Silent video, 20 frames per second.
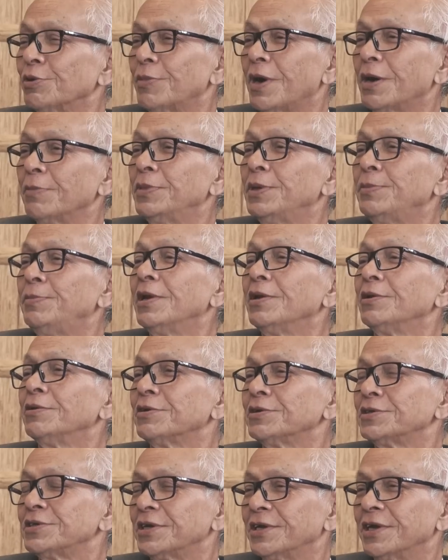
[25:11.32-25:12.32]
what we build
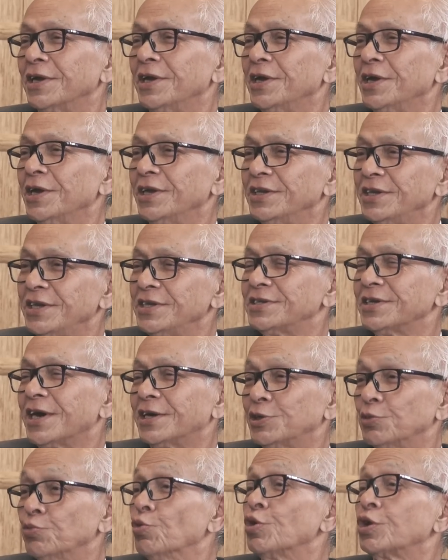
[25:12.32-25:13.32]
us, that these are
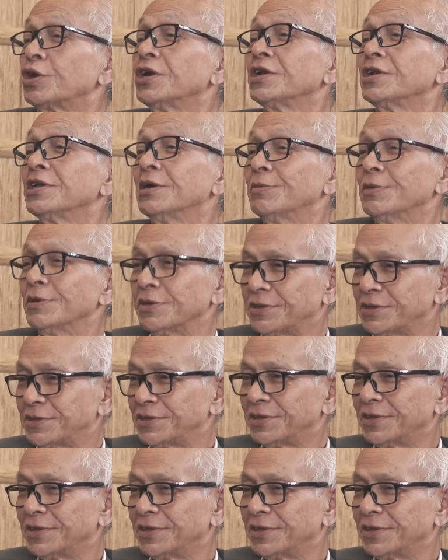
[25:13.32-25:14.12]
the working devils.